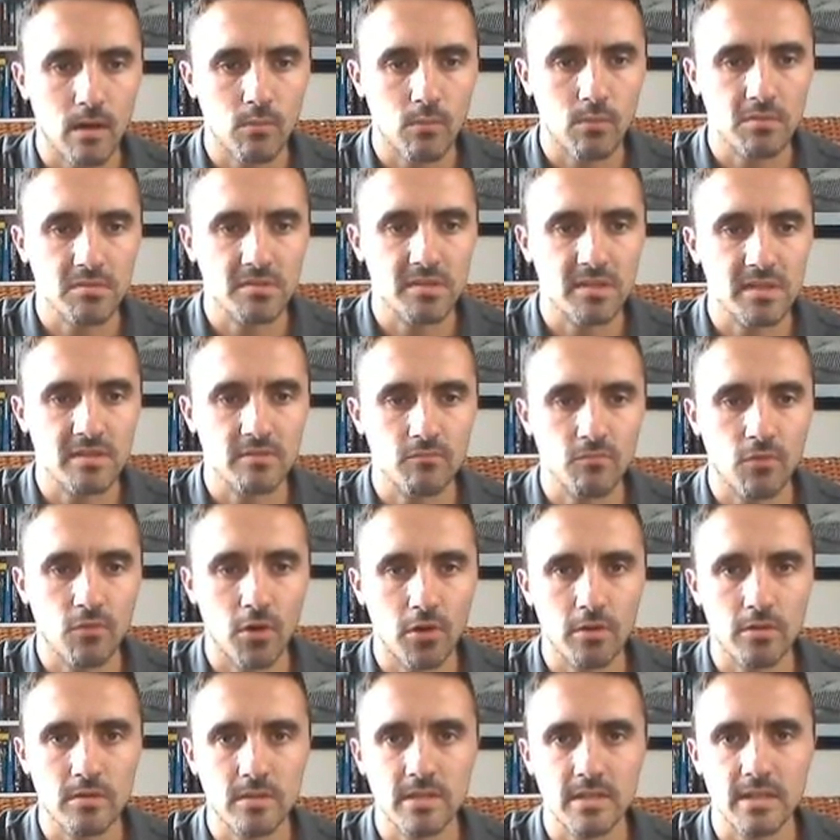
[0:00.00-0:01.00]
at was this
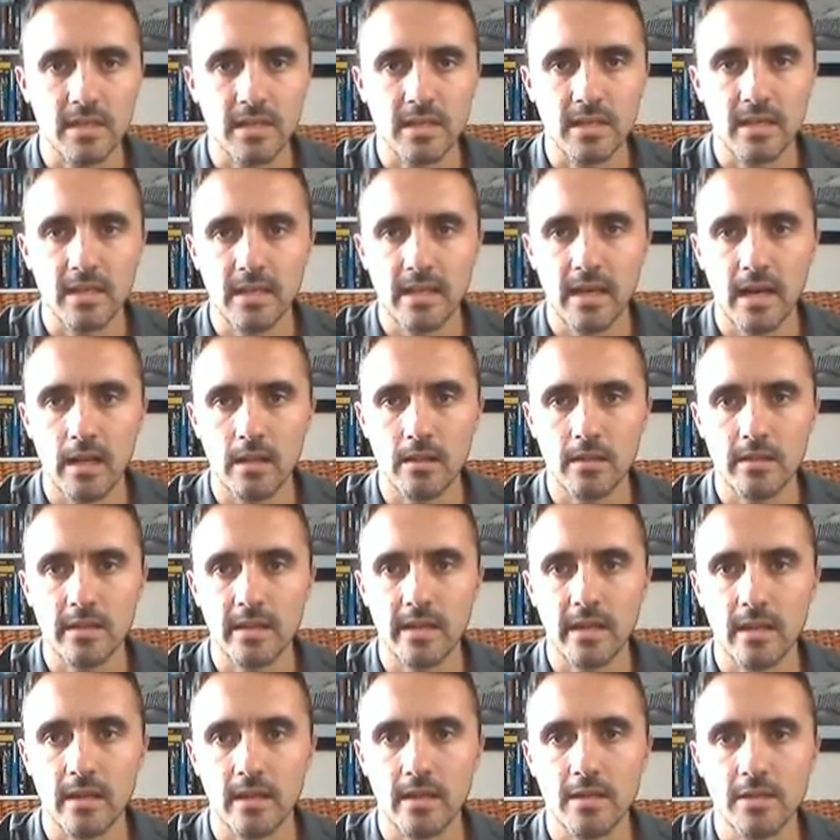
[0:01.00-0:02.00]
royalty
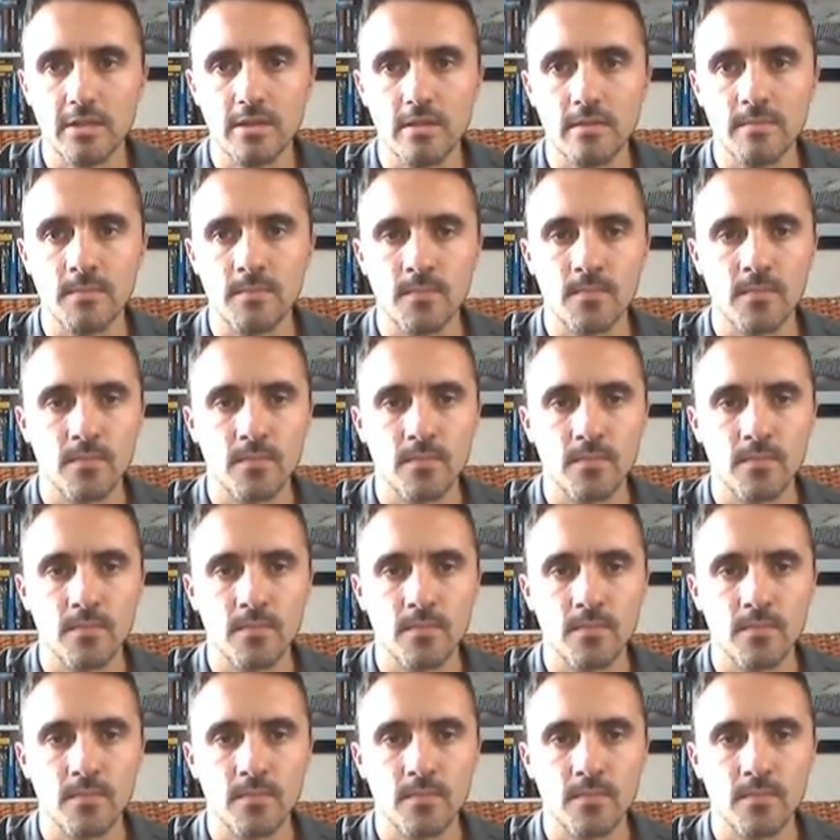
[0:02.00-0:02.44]
calculation.